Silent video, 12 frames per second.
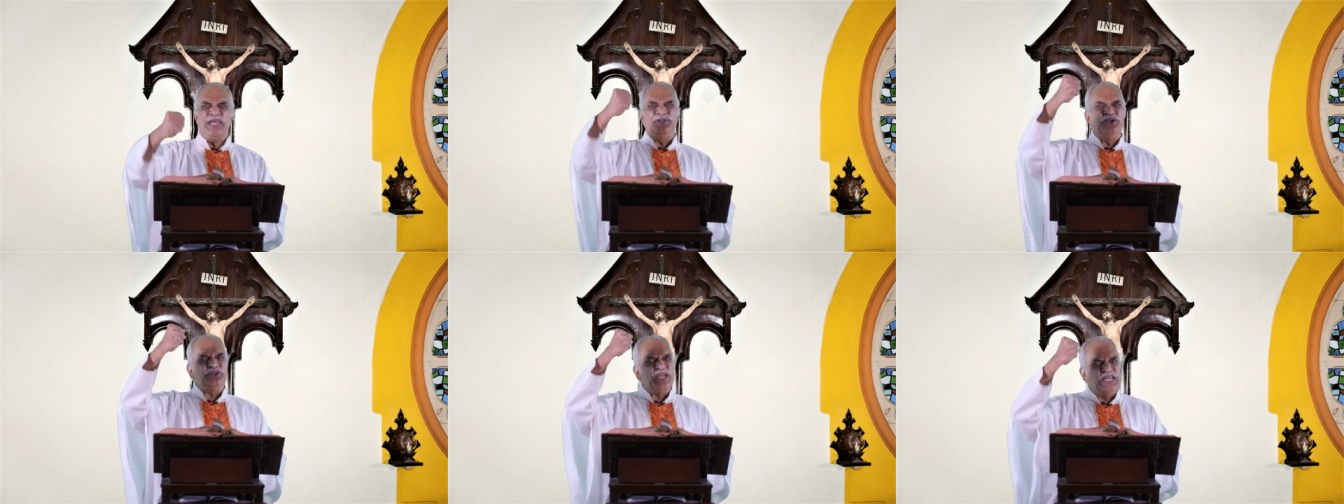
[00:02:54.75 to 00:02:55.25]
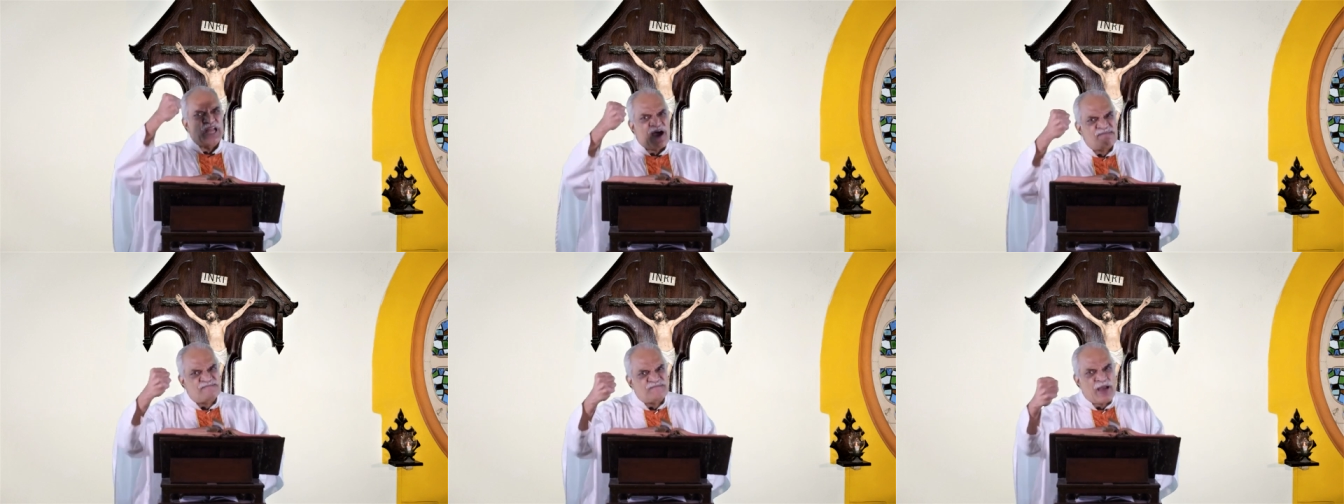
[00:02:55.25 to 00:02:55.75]
it is in
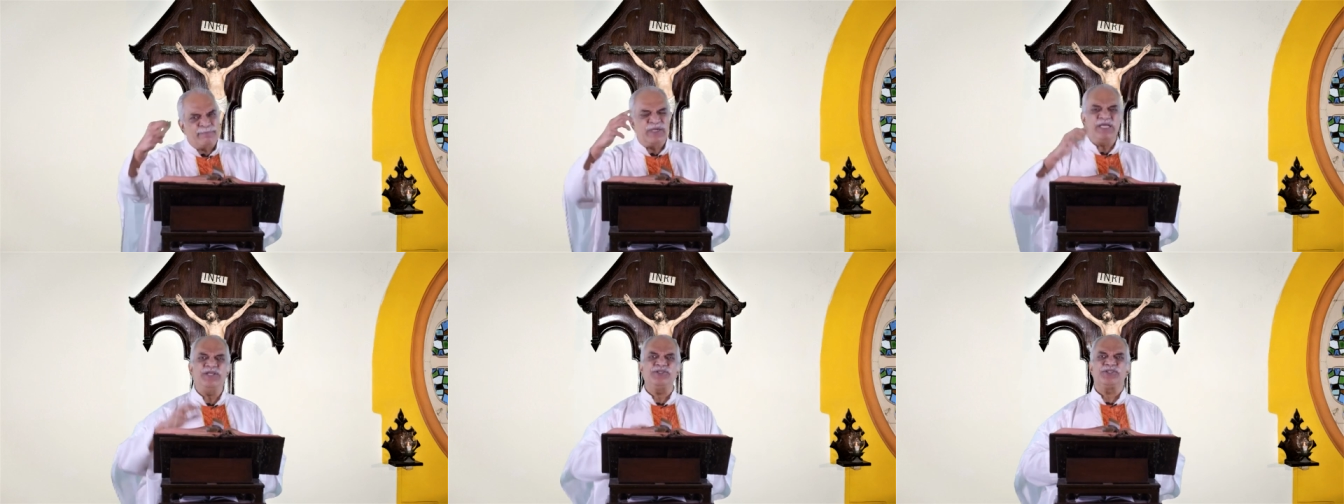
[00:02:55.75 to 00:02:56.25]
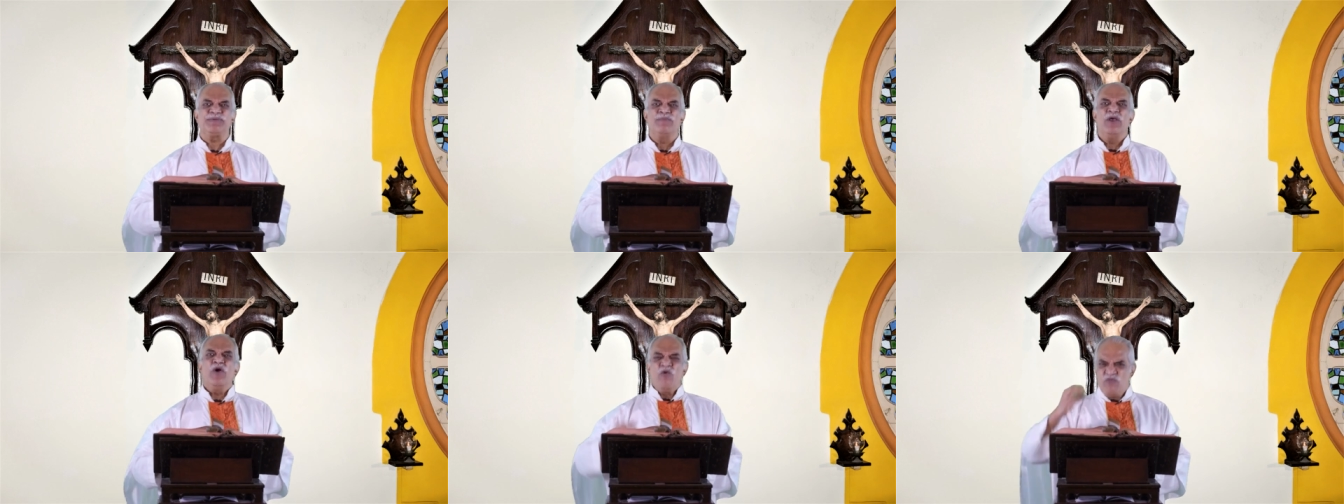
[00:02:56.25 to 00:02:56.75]
our families,
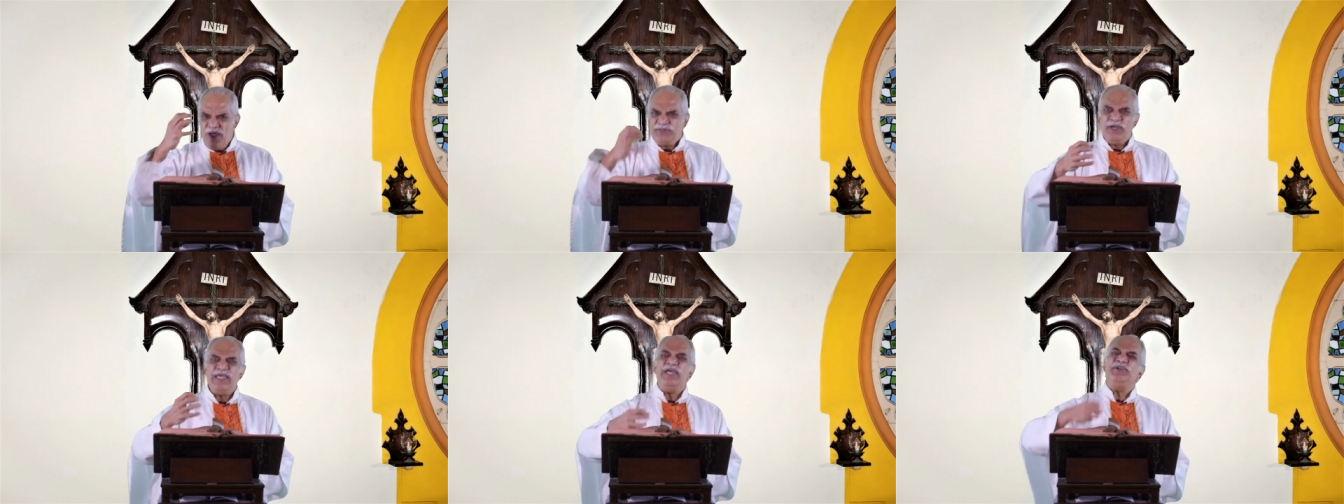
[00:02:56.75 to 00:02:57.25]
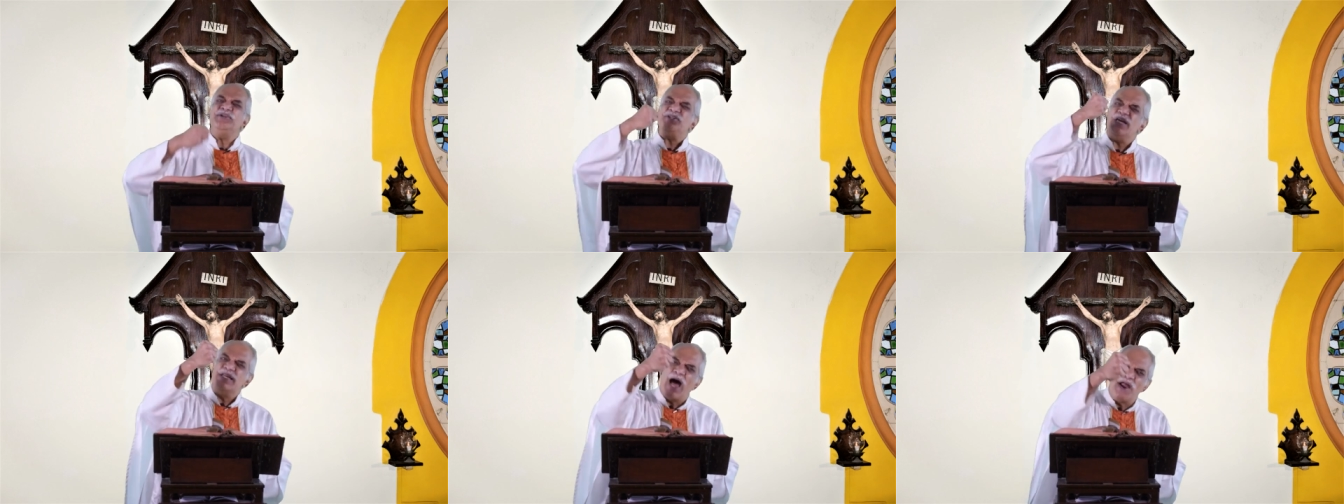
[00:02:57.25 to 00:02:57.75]
whether it is
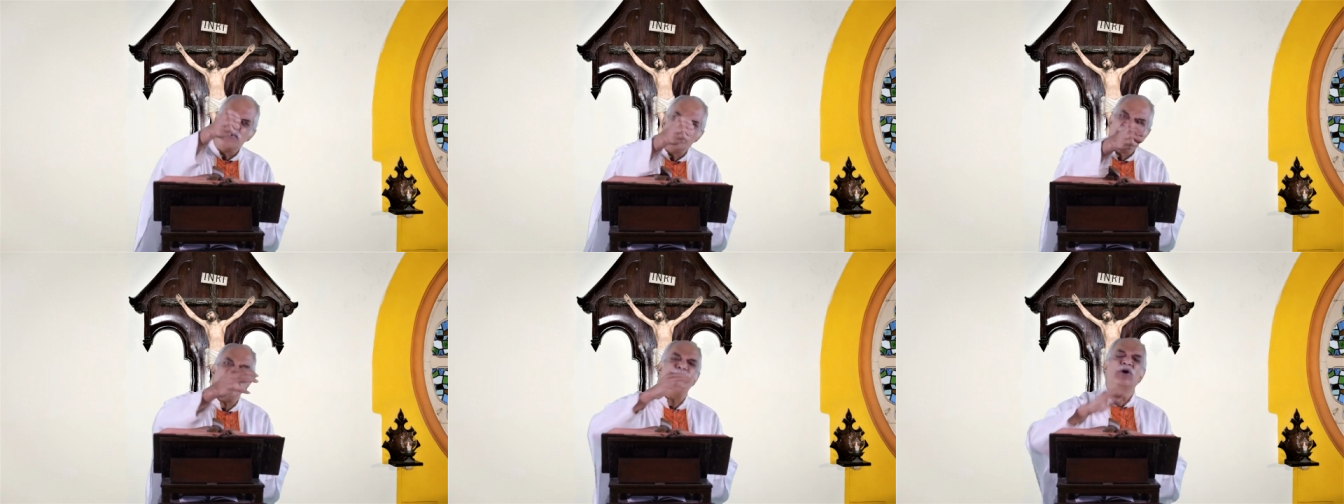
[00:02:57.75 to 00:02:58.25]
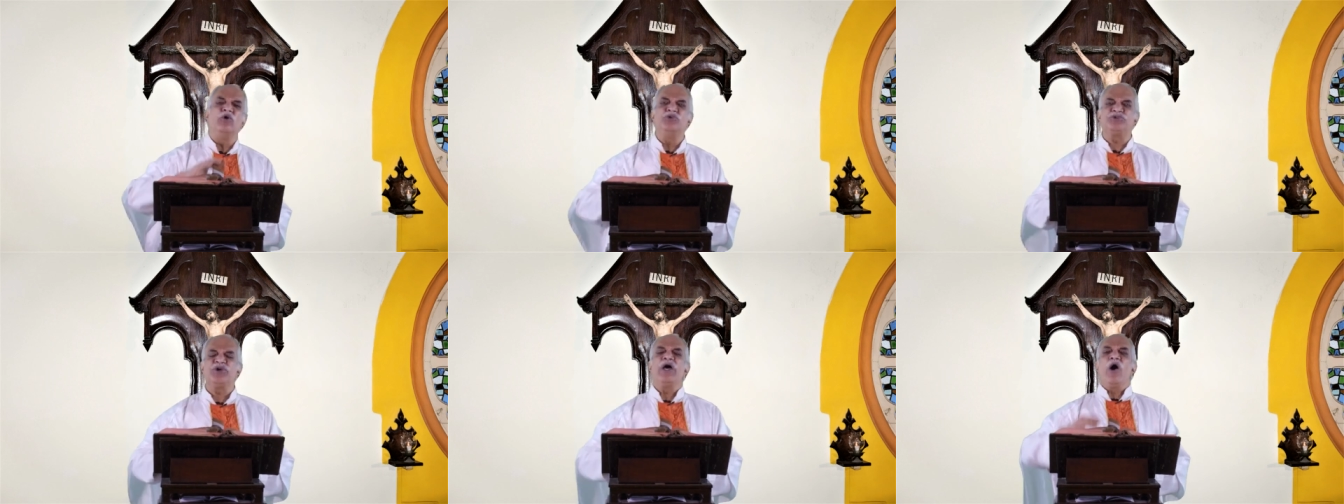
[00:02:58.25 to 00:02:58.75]
in our
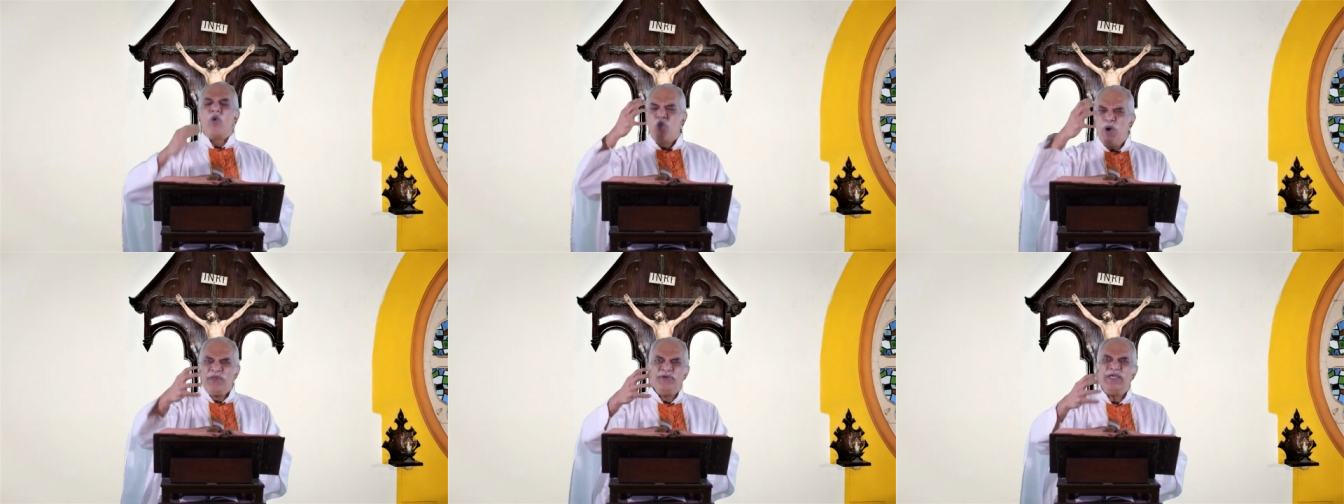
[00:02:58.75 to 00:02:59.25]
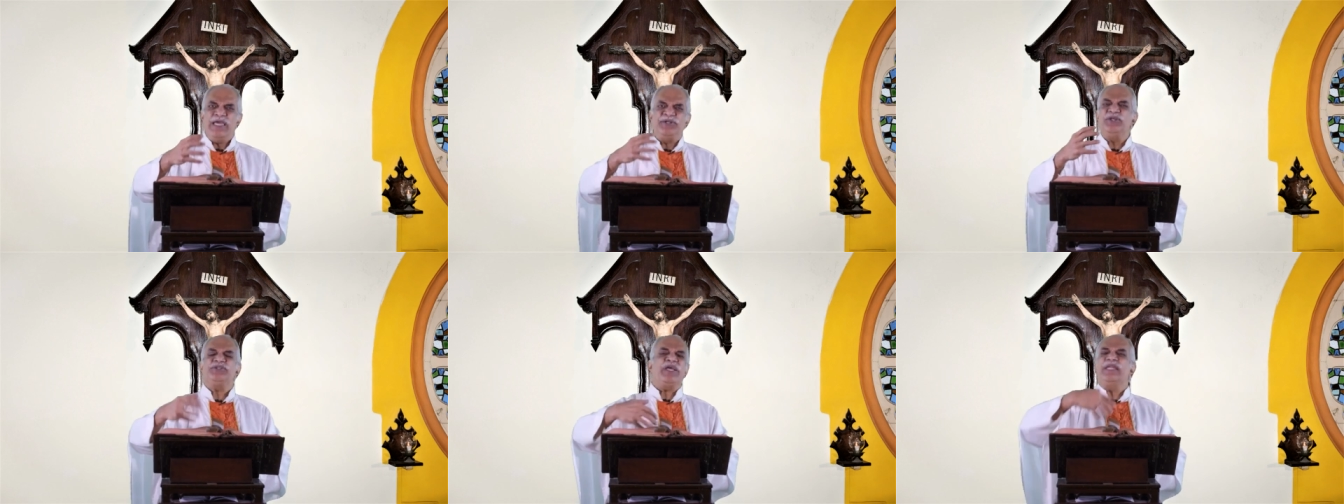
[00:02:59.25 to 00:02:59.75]
neighborhoods, whether it
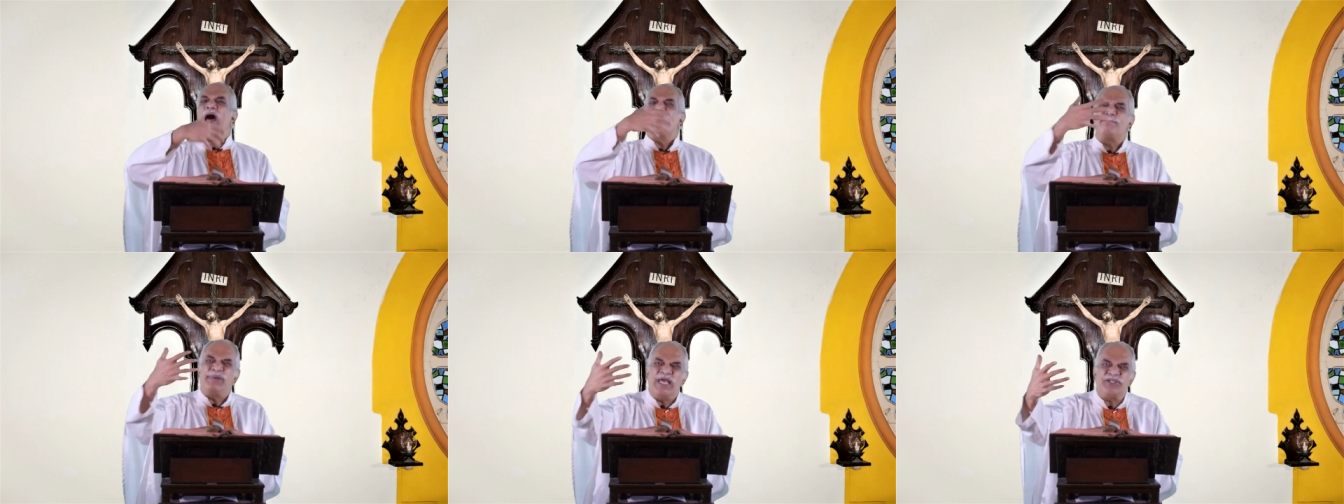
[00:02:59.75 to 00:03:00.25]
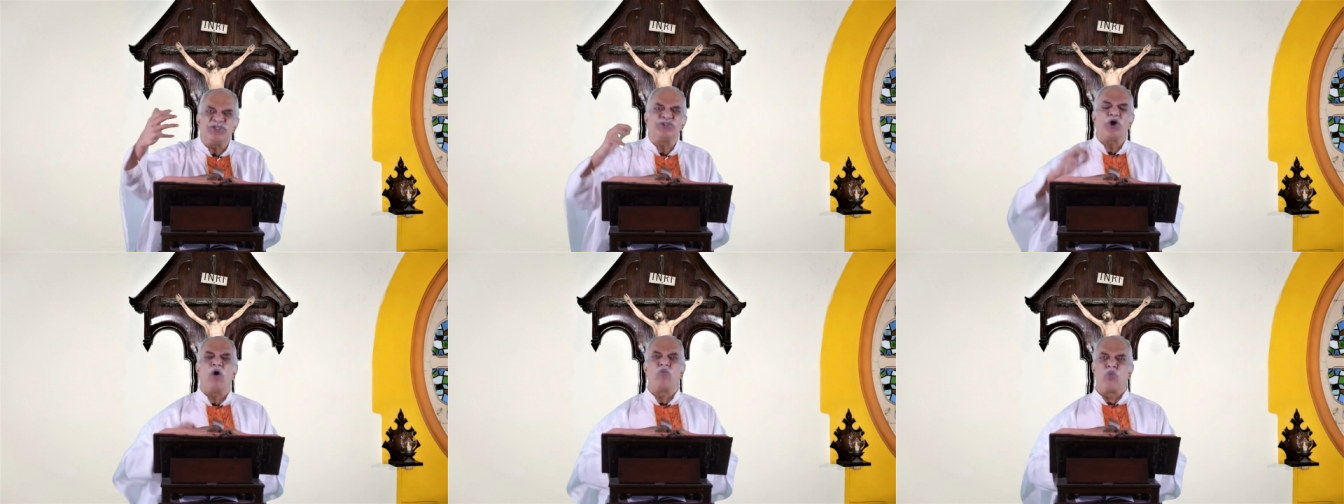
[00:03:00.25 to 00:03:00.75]
is in our
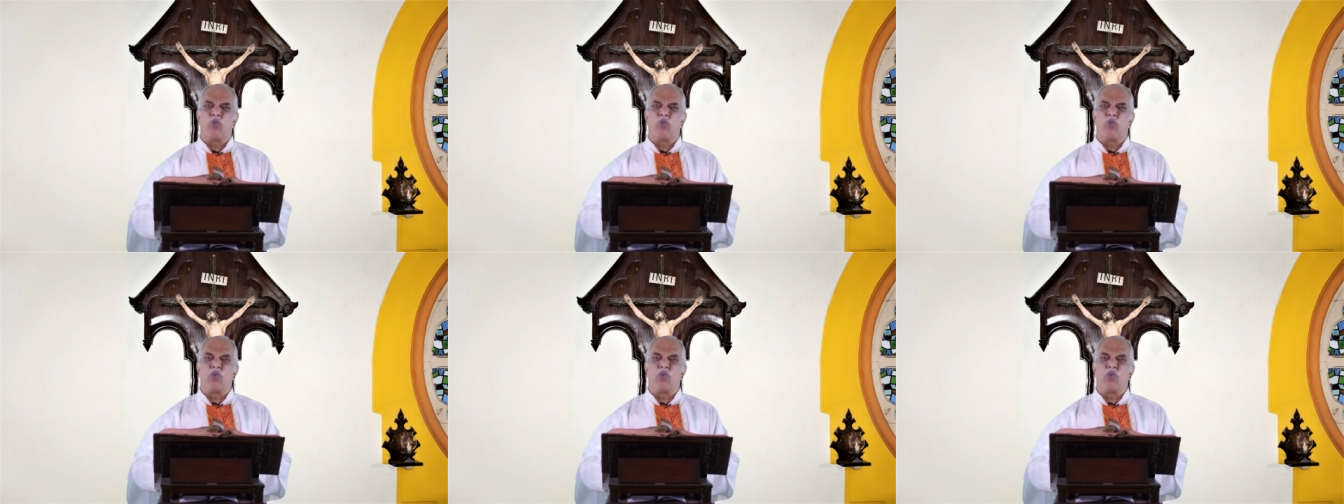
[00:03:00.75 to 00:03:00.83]
places of